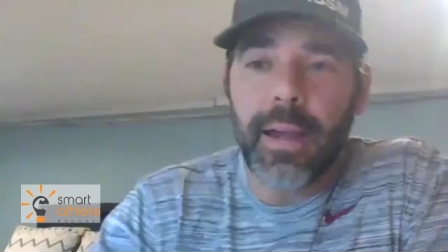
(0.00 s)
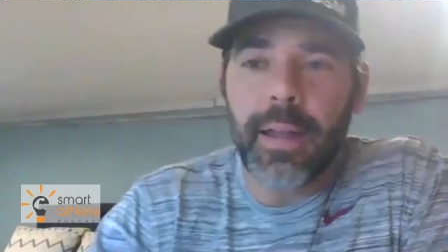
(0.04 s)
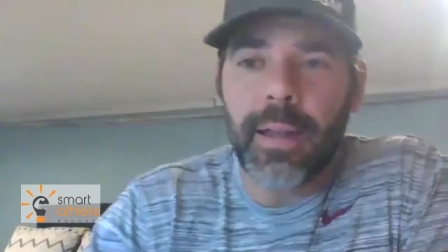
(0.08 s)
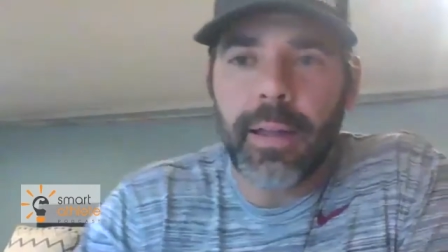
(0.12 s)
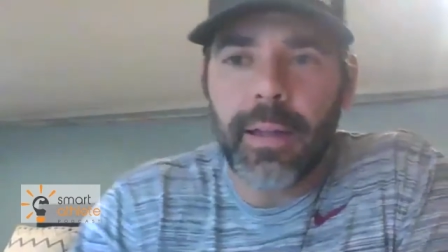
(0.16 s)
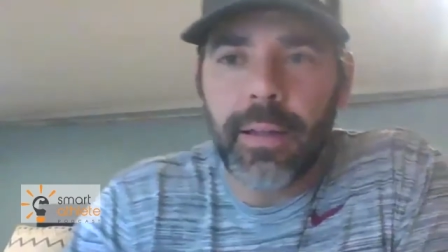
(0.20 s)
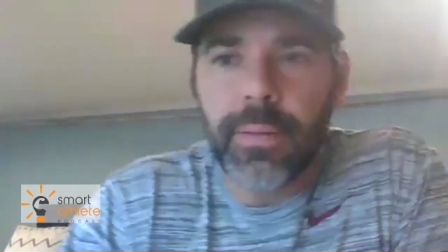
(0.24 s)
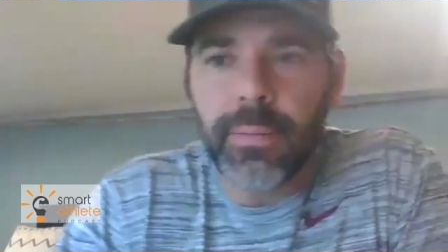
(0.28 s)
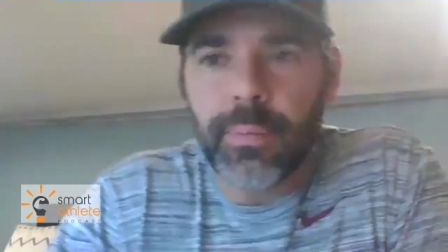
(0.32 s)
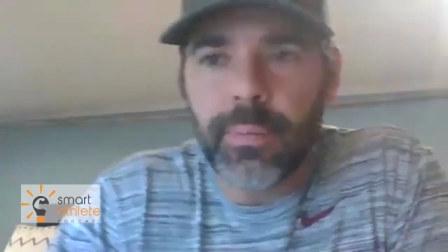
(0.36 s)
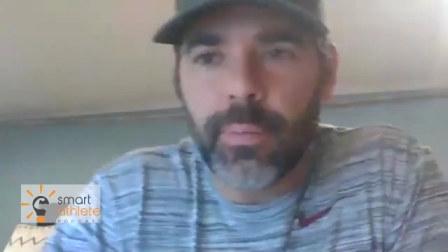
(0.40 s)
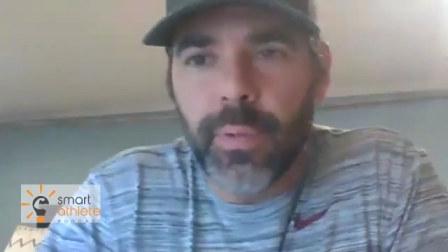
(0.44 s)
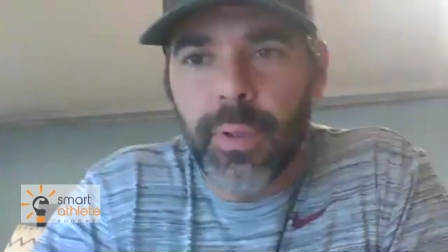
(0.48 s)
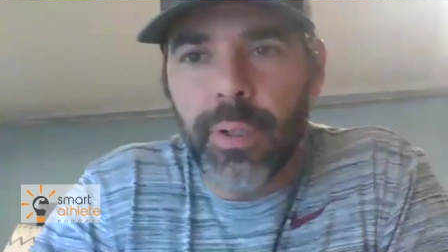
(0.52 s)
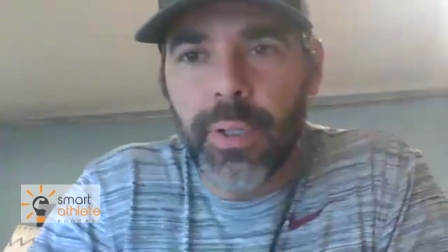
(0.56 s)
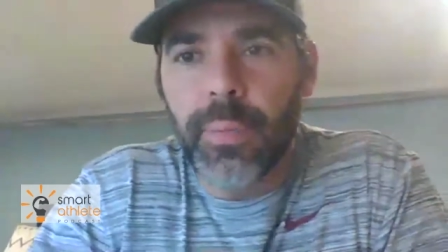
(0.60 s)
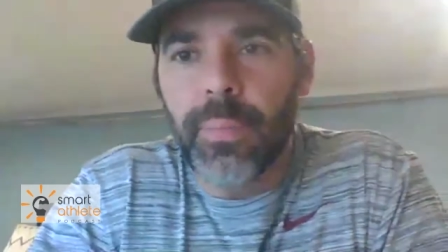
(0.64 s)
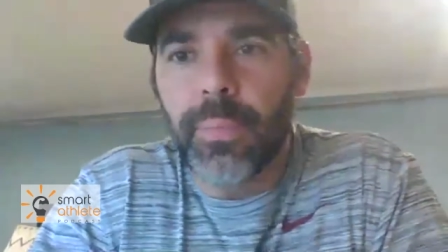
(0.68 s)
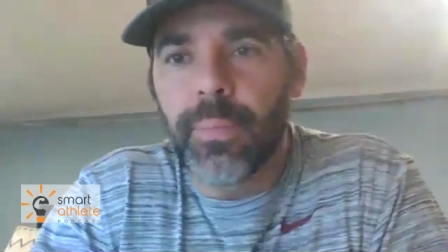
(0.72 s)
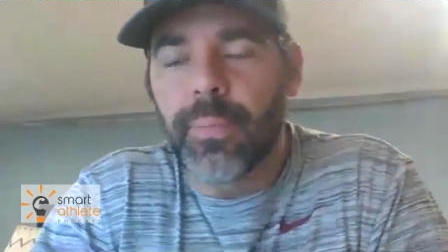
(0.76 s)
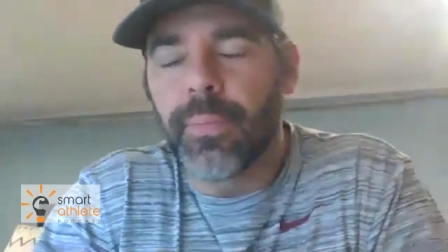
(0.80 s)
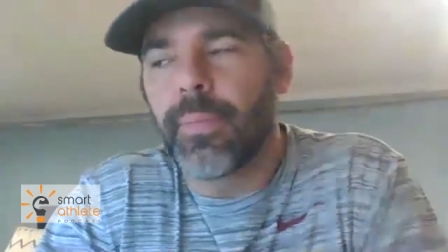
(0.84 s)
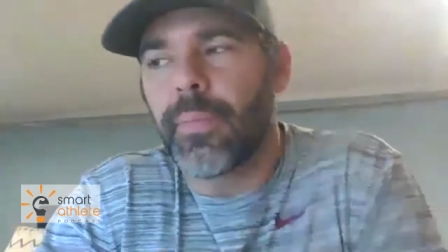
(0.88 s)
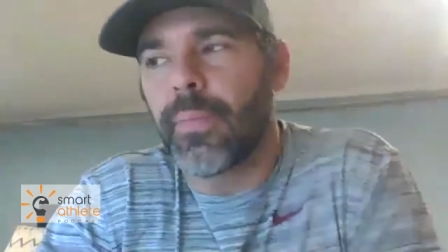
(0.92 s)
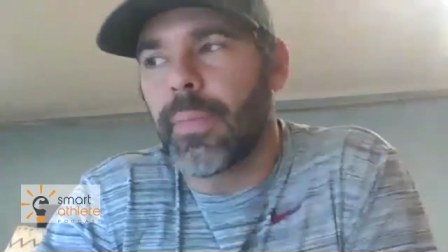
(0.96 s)
and I, well,
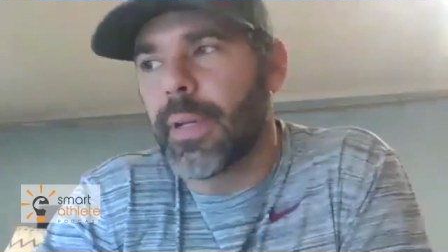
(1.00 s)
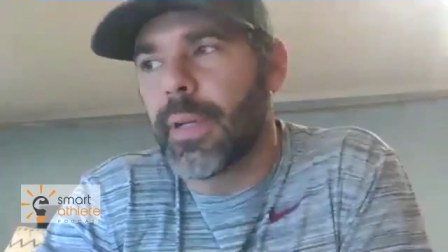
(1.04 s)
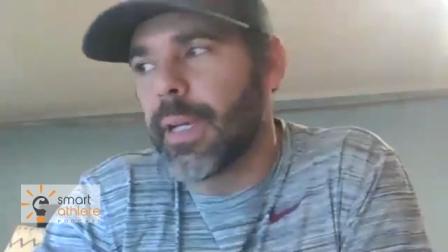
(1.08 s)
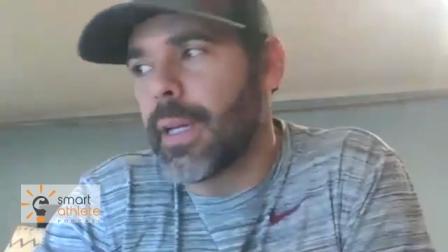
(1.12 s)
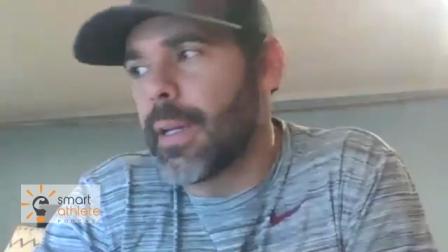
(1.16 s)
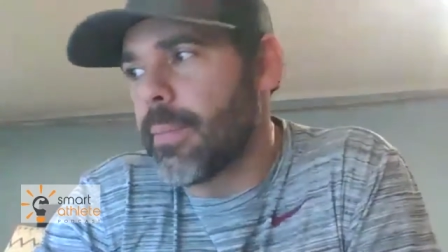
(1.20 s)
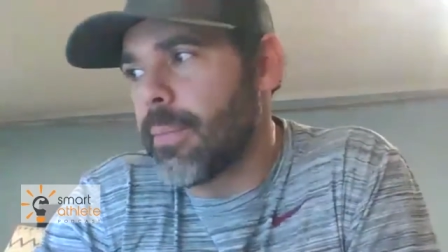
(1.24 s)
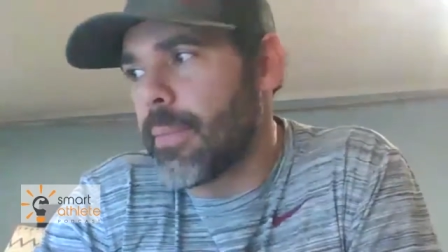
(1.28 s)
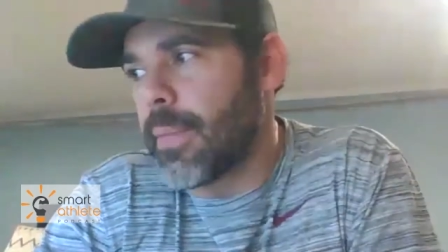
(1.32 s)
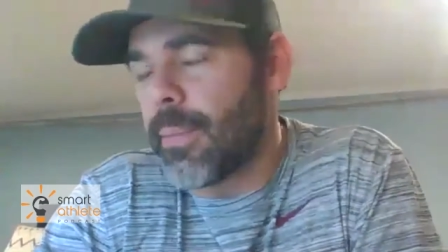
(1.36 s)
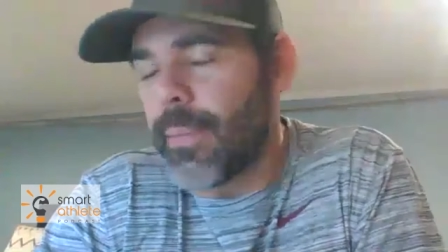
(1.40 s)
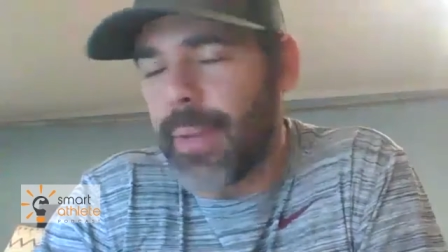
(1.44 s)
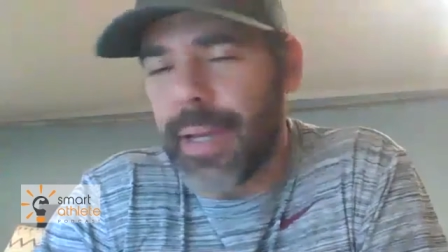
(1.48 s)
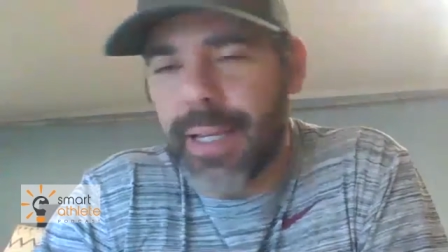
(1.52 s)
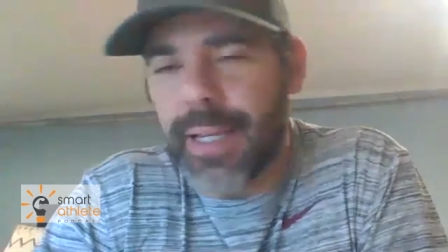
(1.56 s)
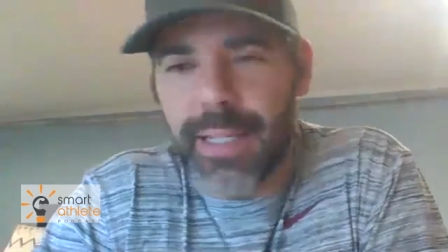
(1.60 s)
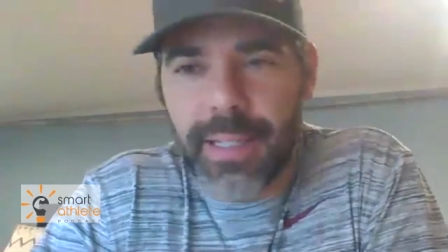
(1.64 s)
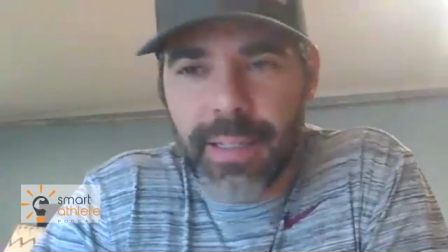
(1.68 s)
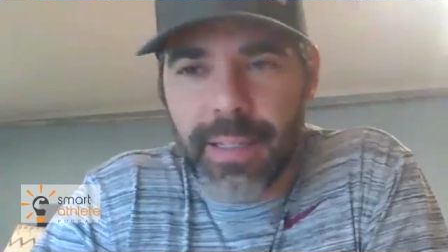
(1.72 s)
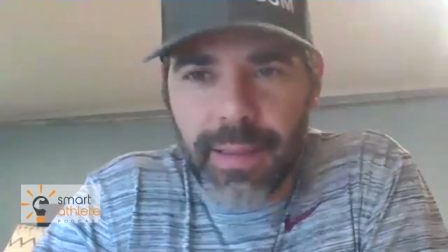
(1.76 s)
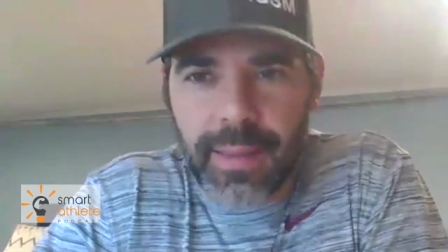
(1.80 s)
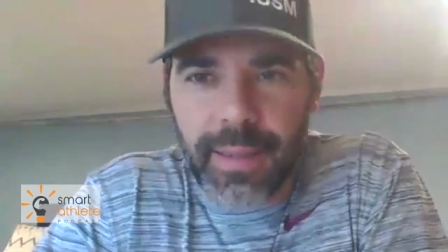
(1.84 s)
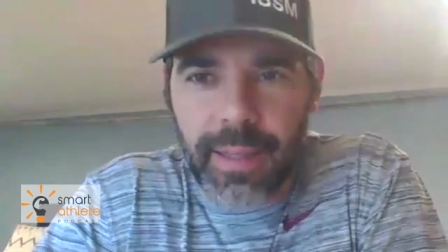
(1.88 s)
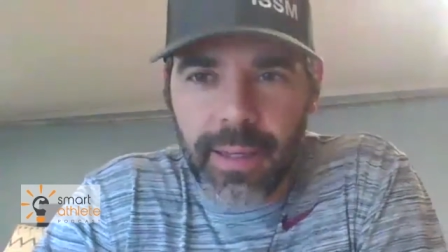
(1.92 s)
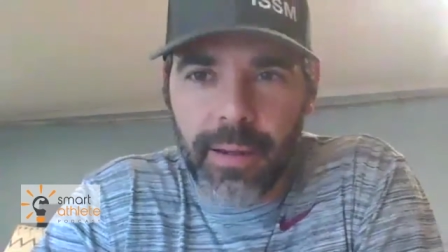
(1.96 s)
you, it, it, makes
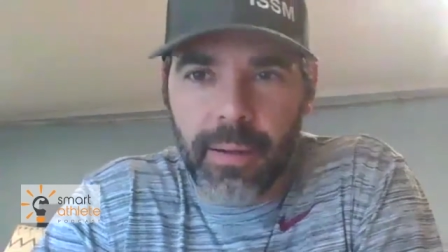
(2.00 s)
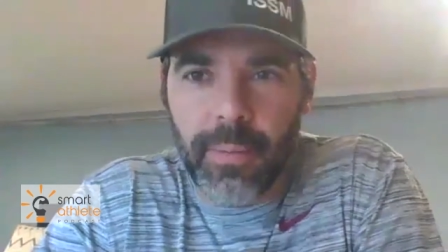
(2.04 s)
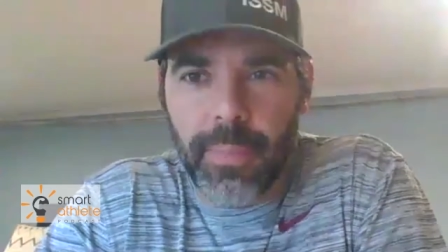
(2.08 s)
you think